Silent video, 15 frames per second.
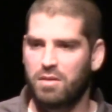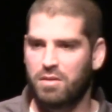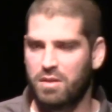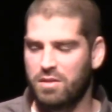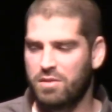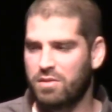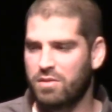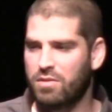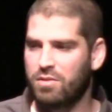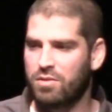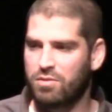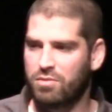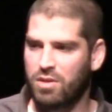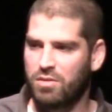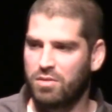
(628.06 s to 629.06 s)
things that they're
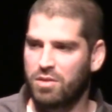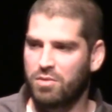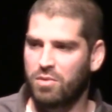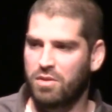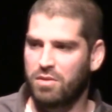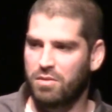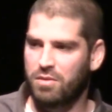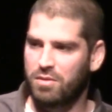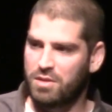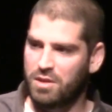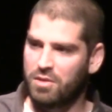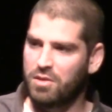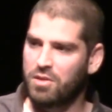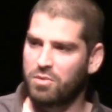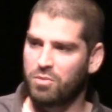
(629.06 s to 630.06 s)
struggling with, or they're
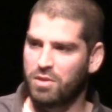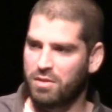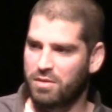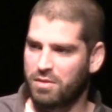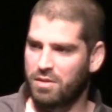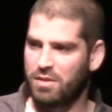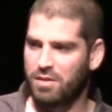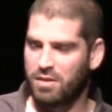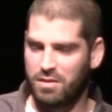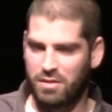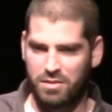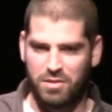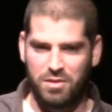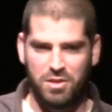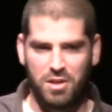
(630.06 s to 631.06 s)
dealing with, and that
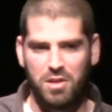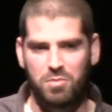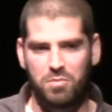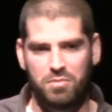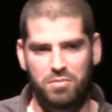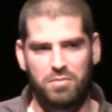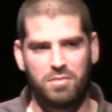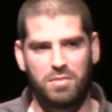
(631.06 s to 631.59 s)
it's a shame.